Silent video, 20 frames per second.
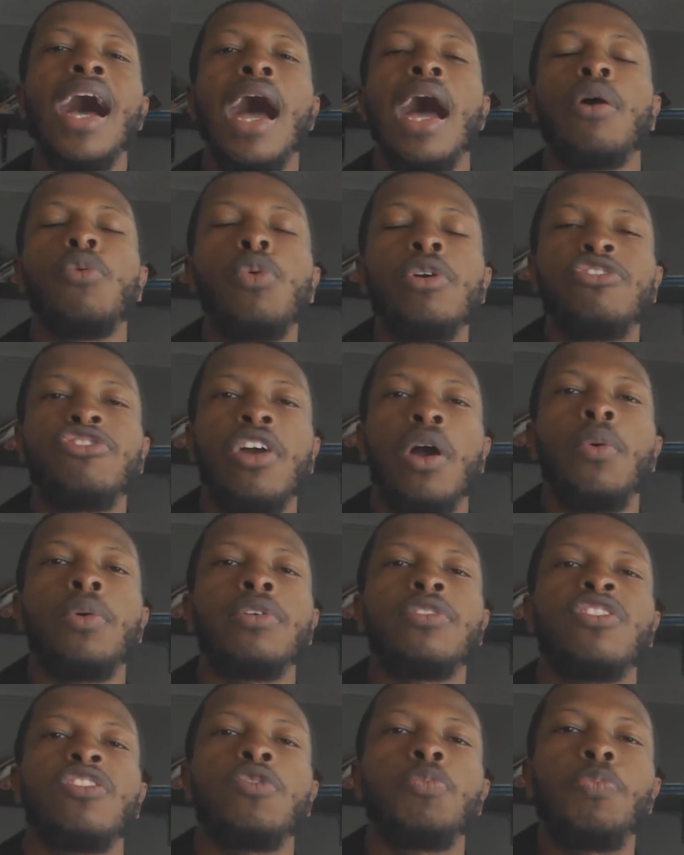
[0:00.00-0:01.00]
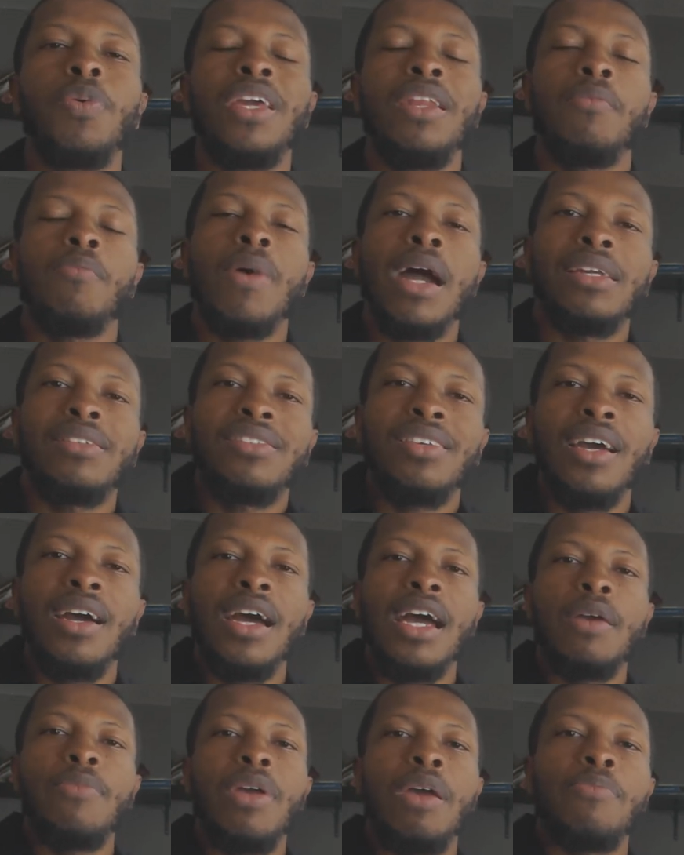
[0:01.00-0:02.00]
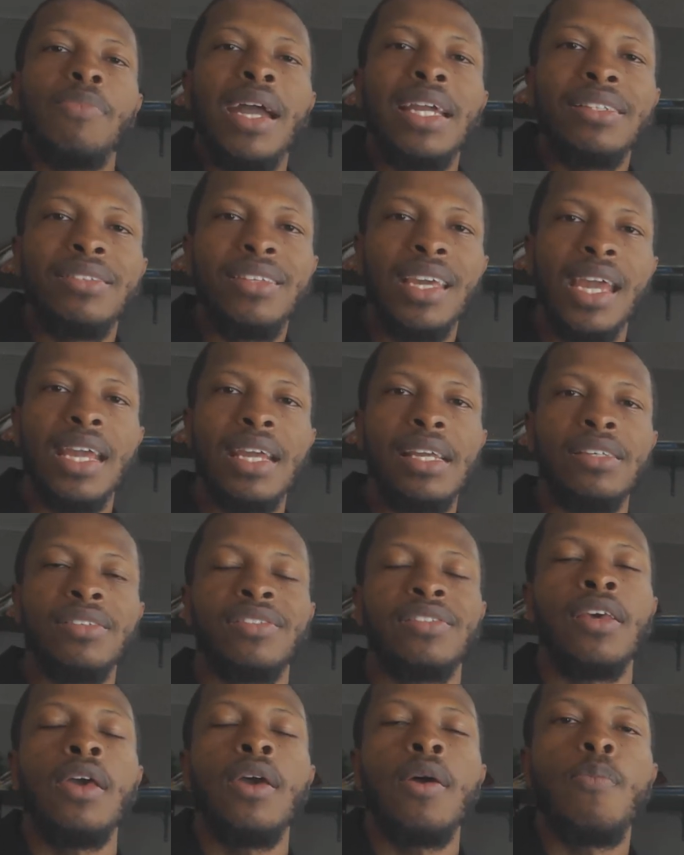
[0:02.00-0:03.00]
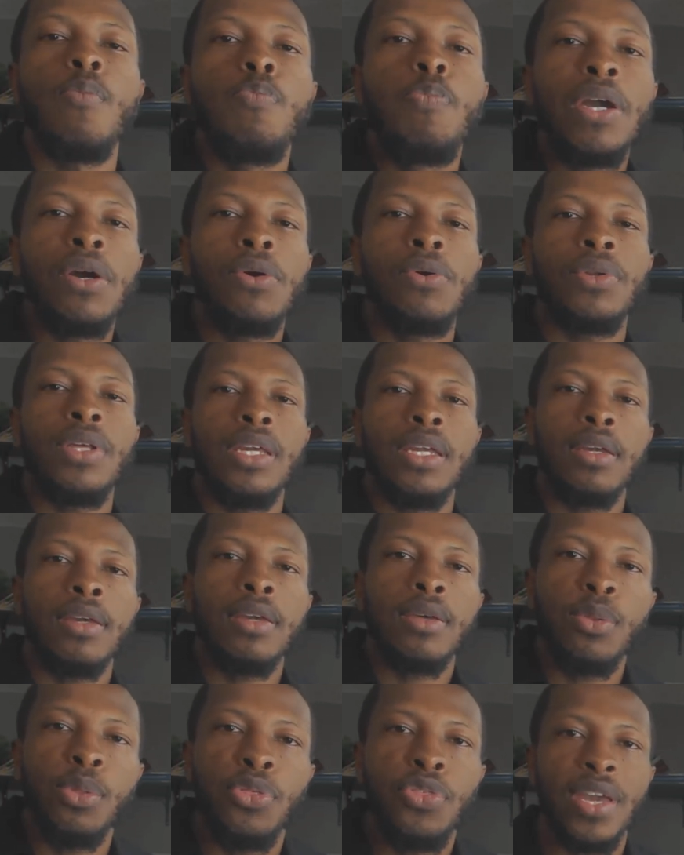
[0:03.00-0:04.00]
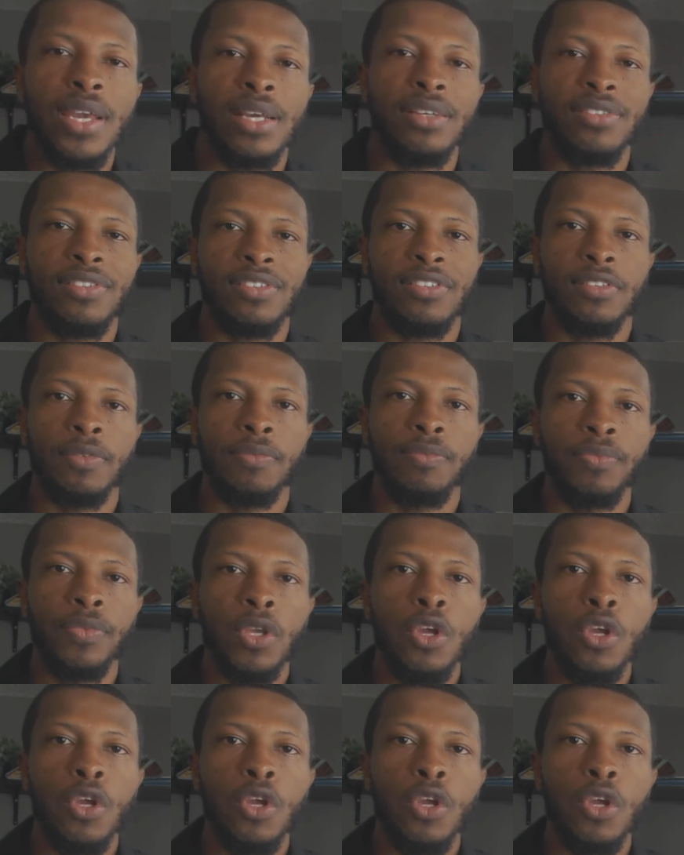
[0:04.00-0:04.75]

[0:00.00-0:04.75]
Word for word: I wish I would have spent my time and my days building this.